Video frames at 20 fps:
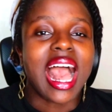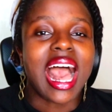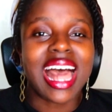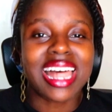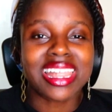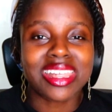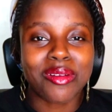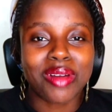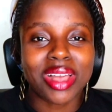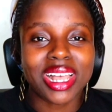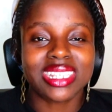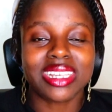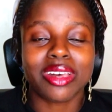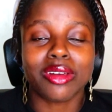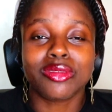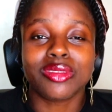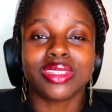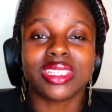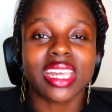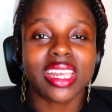Otherwise, I
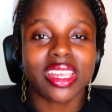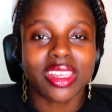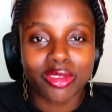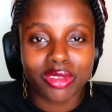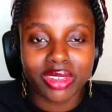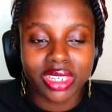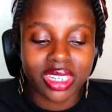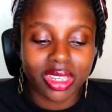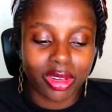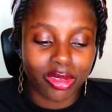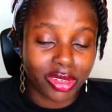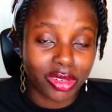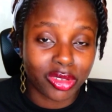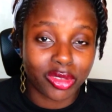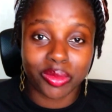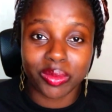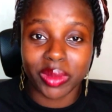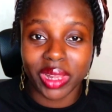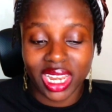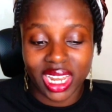want to say a huge shout out
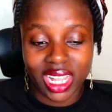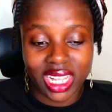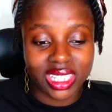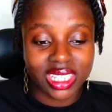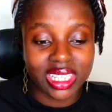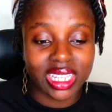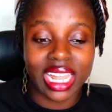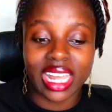to Binance.